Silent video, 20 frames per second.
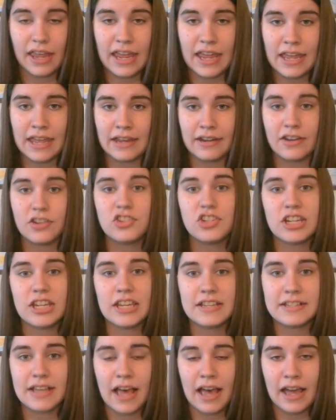and she
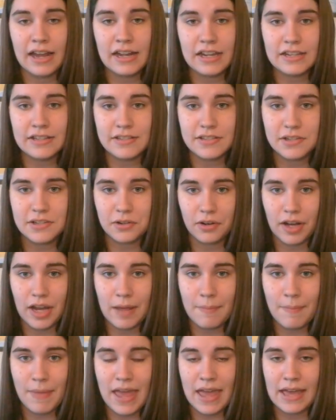is on
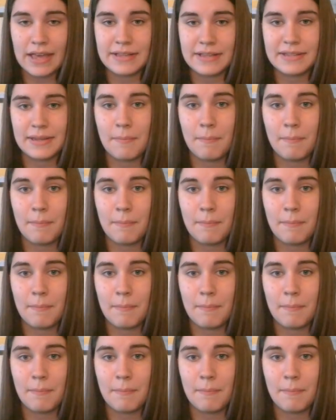Instagram as